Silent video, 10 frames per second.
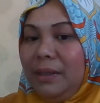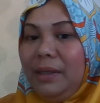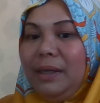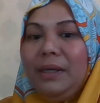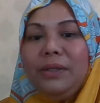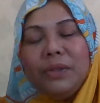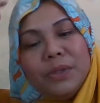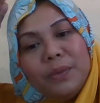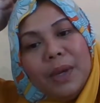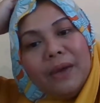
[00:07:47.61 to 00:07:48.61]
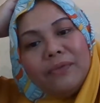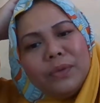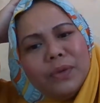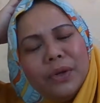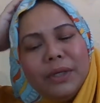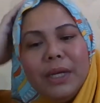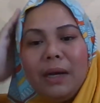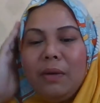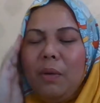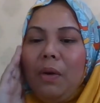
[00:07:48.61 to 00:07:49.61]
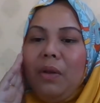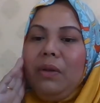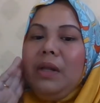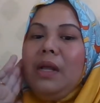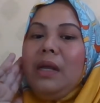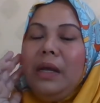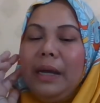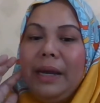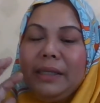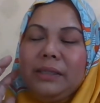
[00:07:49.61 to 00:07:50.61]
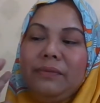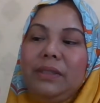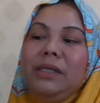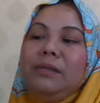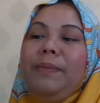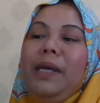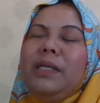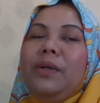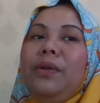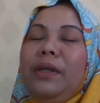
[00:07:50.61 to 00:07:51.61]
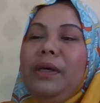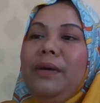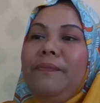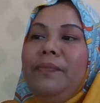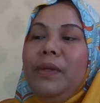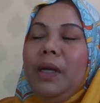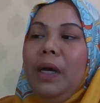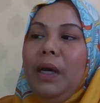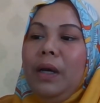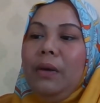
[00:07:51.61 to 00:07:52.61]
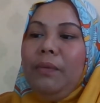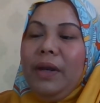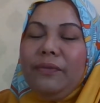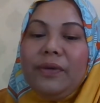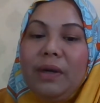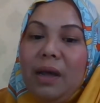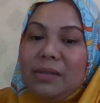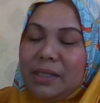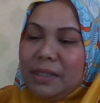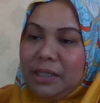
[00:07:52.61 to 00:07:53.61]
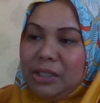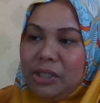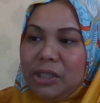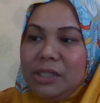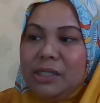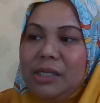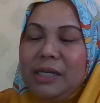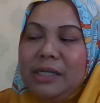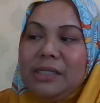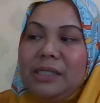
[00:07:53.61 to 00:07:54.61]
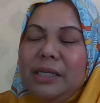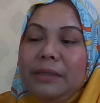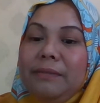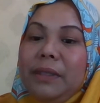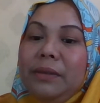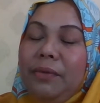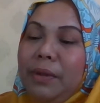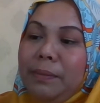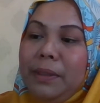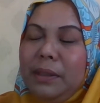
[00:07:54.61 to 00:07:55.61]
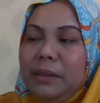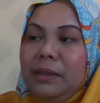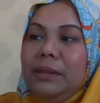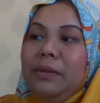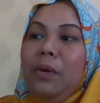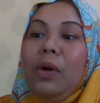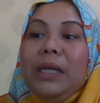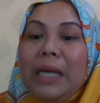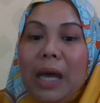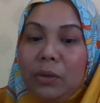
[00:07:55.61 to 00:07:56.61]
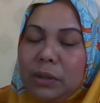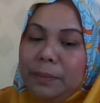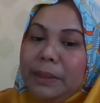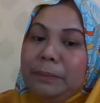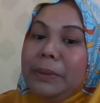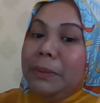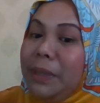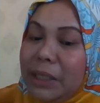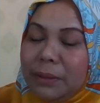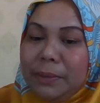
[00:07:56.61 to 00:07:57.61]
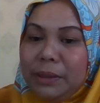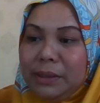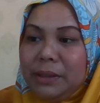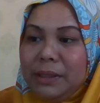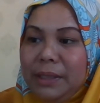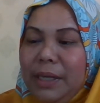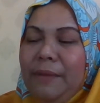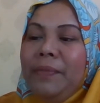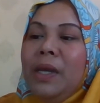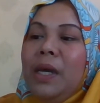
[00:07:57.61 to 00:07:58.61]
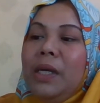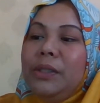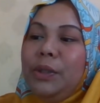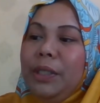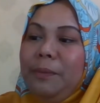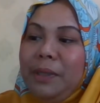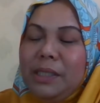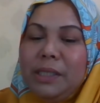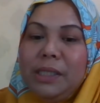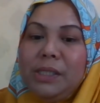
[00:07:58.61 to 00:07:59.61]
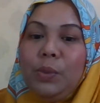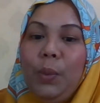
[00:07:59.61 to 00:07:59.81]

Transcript: Yeah, so you have to conduct all activities based on the whatever clause and conditions that is agreeable or allowable, permittable. Yeah, do the business